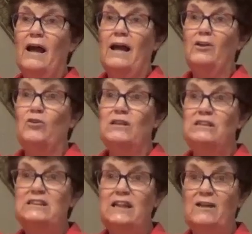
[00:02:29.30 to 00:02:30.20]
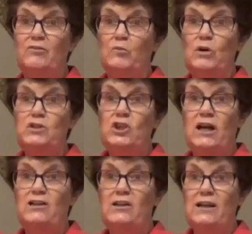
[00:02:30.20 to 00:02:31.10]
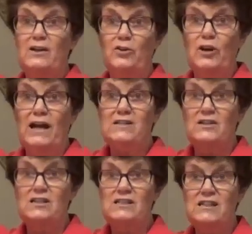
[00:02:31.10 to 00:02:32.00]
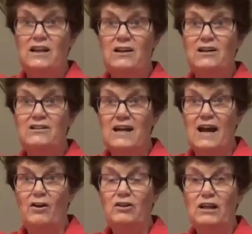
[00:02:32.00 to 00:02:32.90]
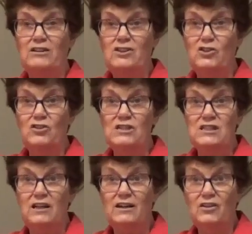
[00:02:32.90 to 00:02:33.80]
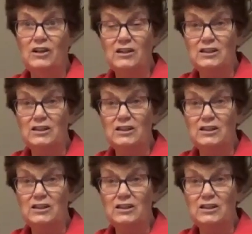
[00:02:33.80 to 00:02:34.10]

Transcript: and you could see it from one shot to the other as it descended down into the sun, and then it